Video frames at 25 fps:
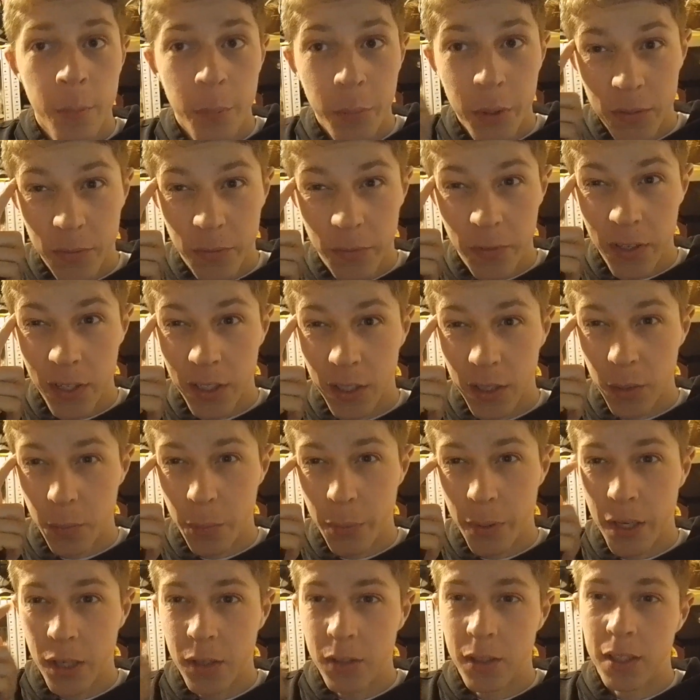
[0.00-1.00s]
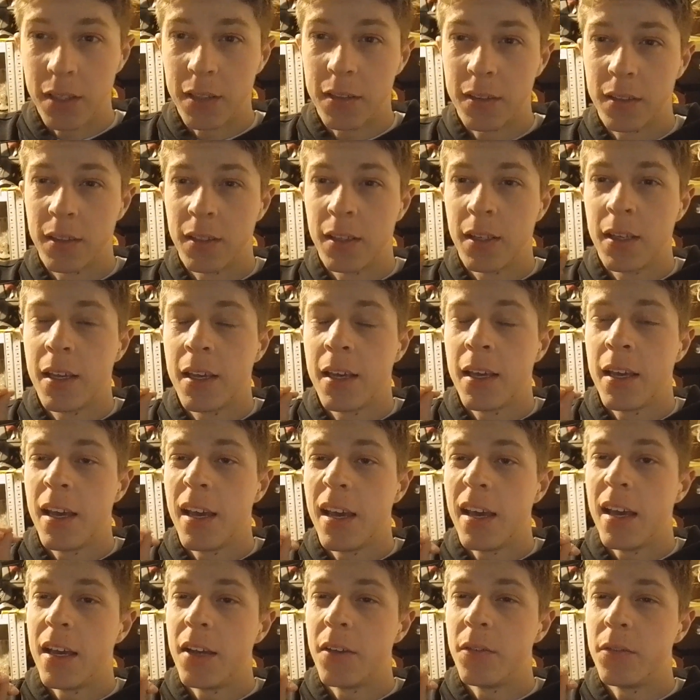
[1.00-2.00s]
But think about it.
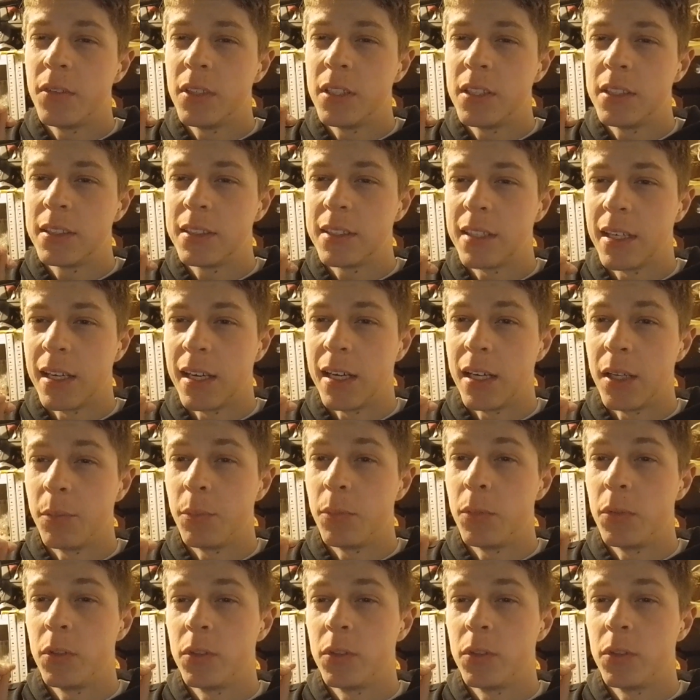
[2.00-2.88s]
Every time